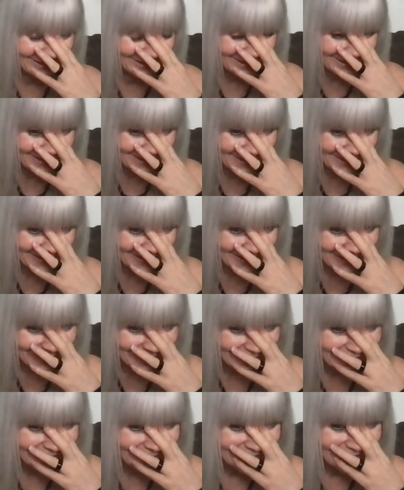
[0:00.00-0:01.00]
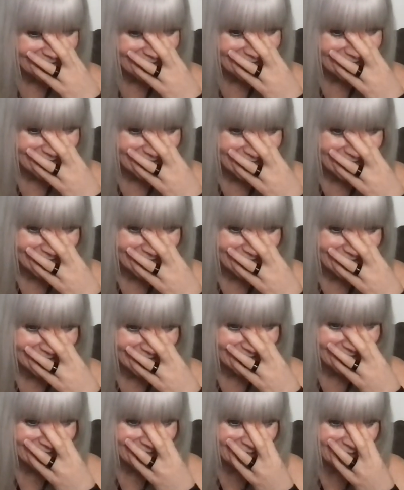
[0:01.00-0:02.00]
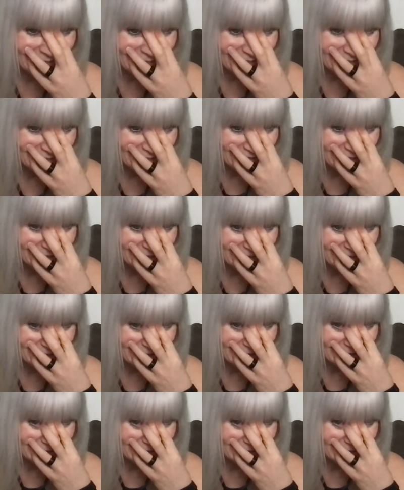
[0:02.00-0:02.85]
(no one is talking)